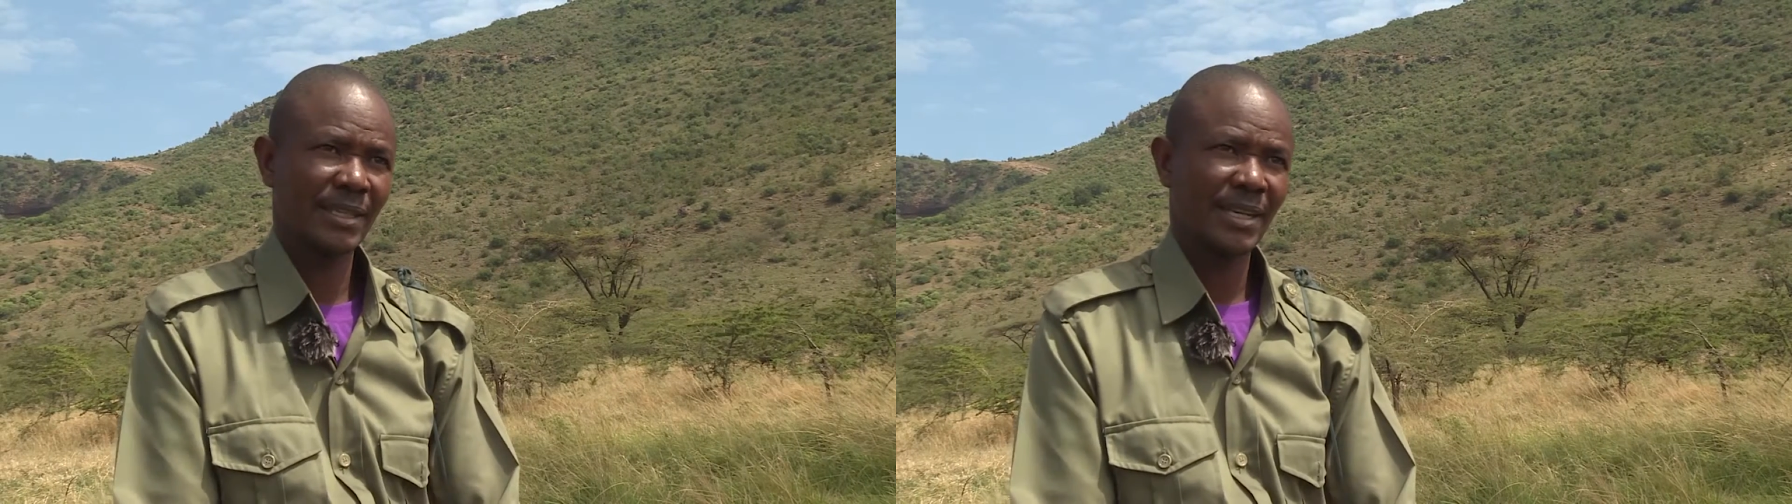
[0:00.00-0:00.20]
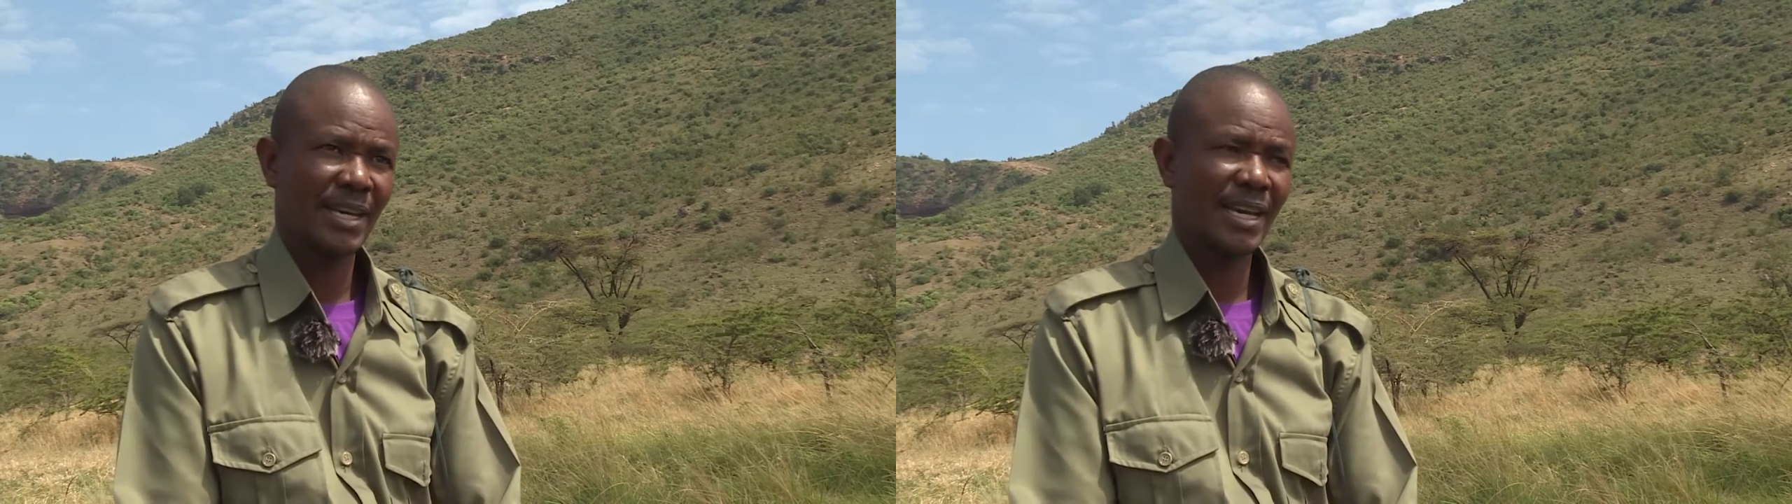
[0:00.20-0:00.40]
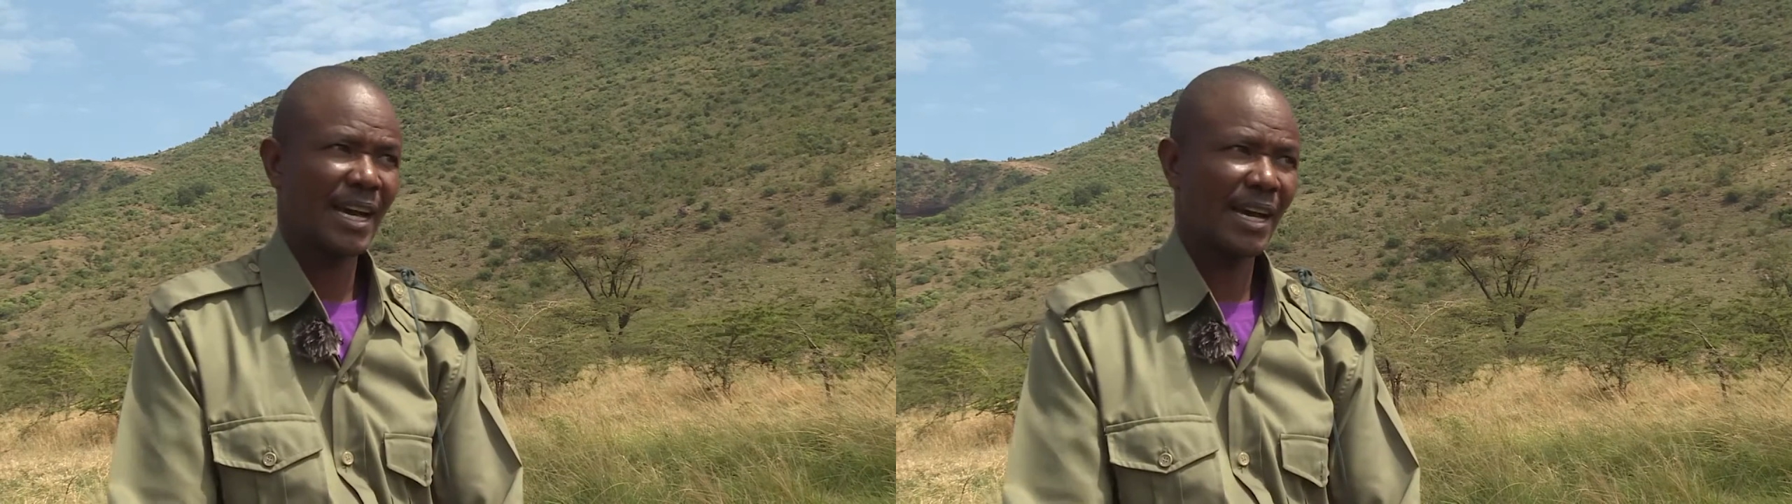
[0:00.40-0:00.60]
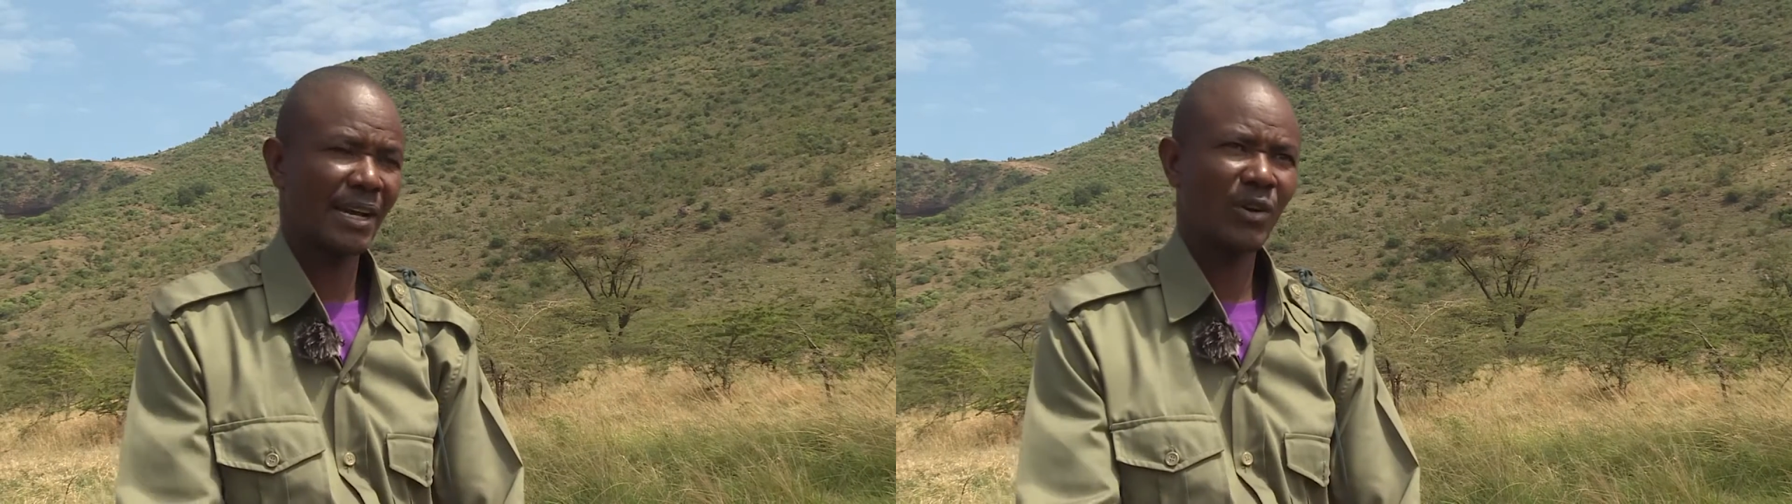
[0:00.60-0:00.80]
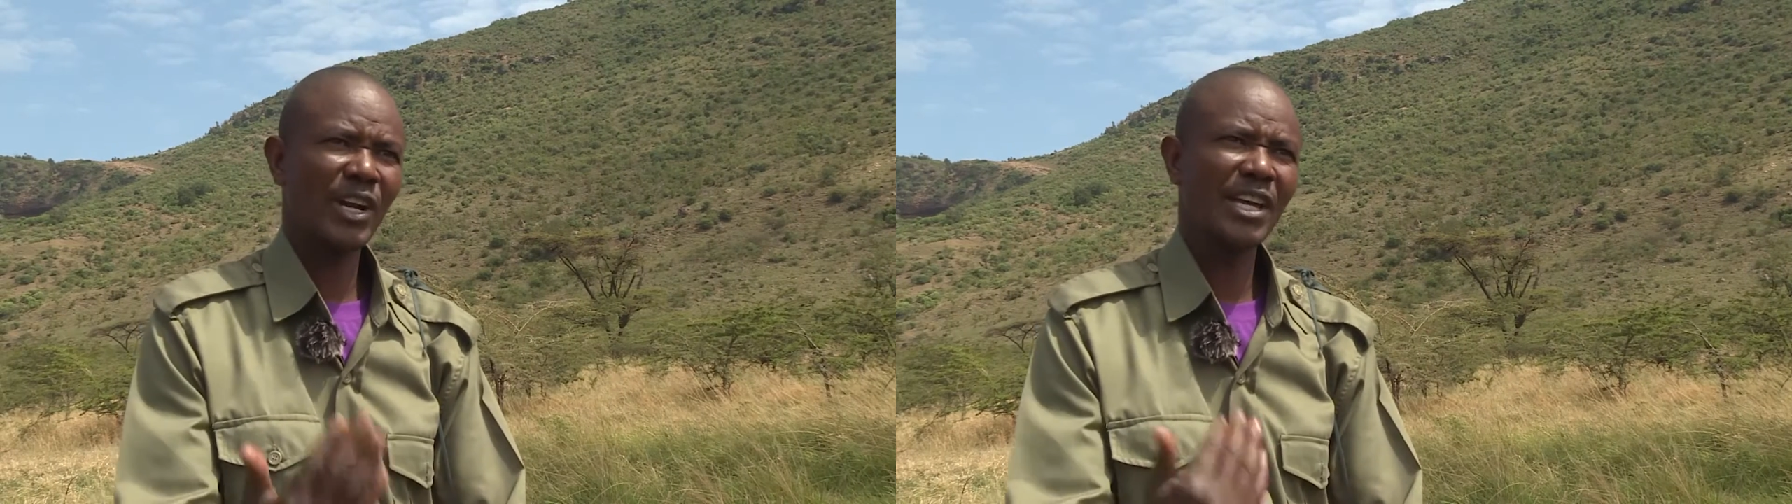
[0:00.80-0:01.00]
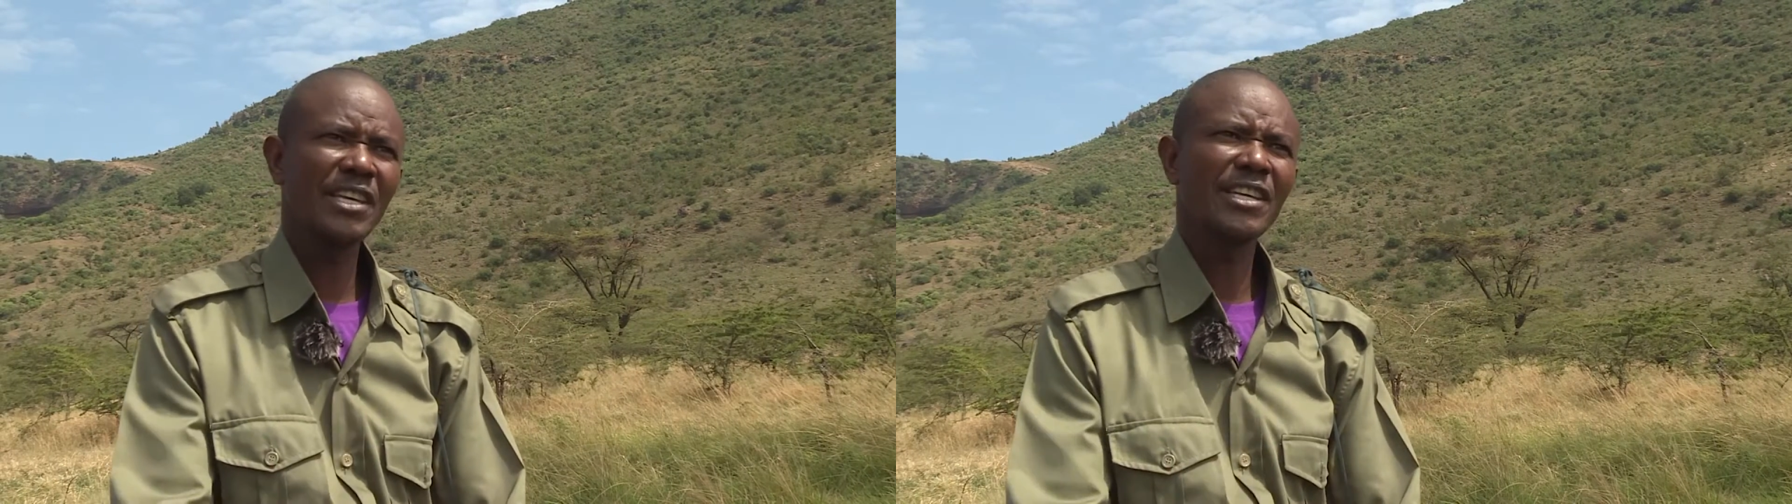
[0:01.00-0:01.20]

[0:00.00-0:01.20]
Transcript: home, it becomes their